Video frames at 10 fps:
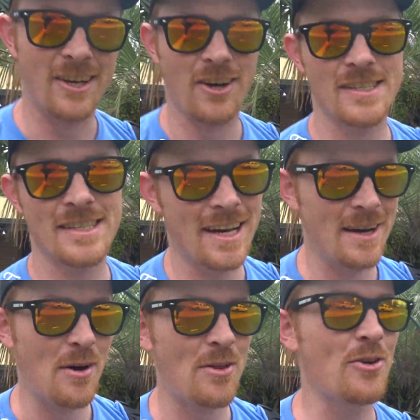guys.
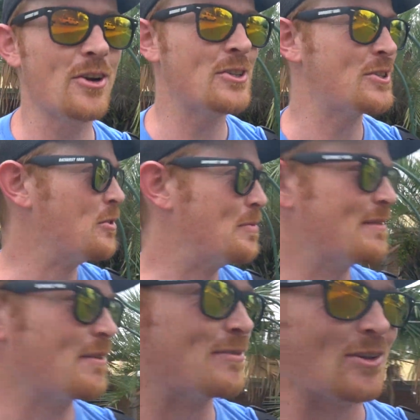I thought I'd just do a bit
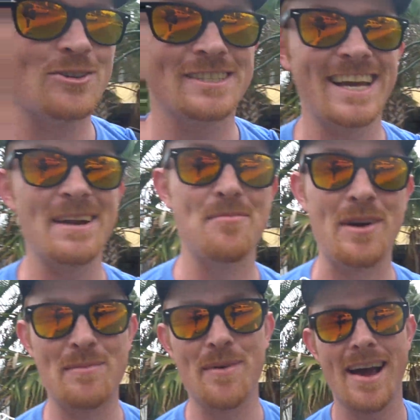of a vlog today,
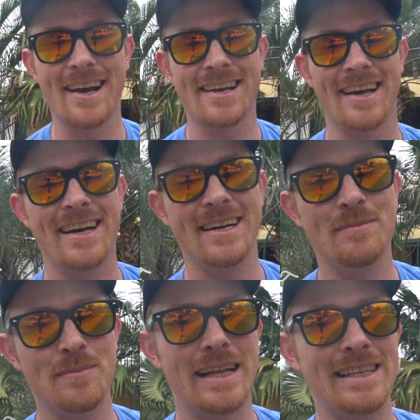bring back
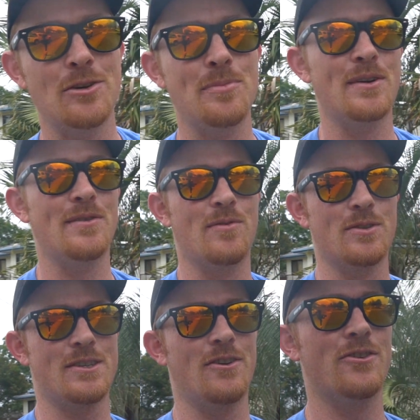a little bit of
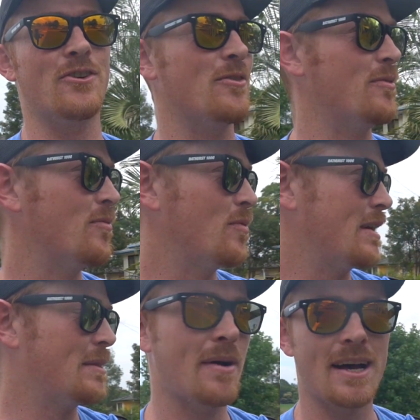what's going on
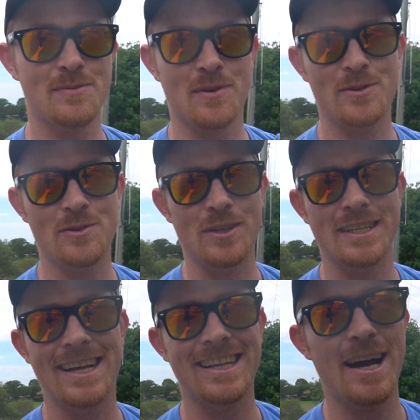with the past, where I was doing the
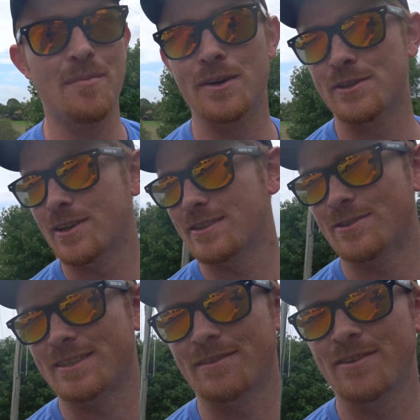daily arm wrestle, that
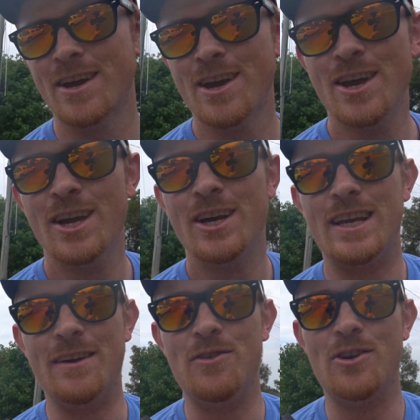sort of stuff.
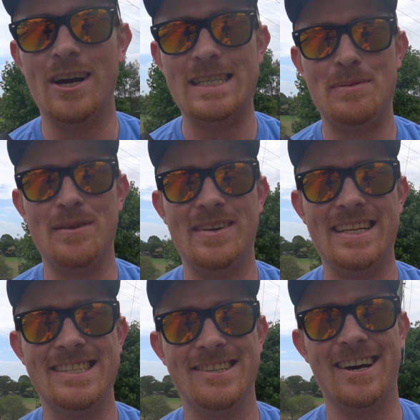Give you guys a bit of
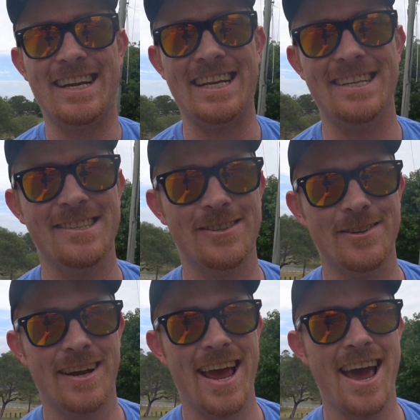insight
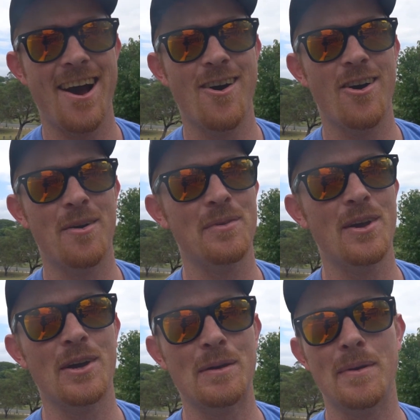into how I'm
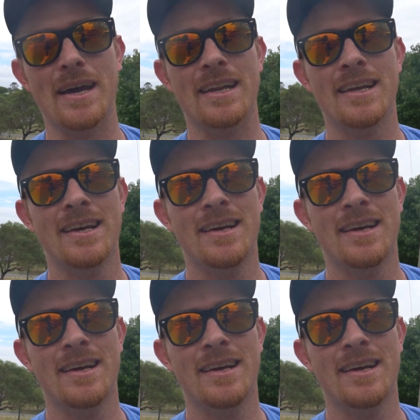going about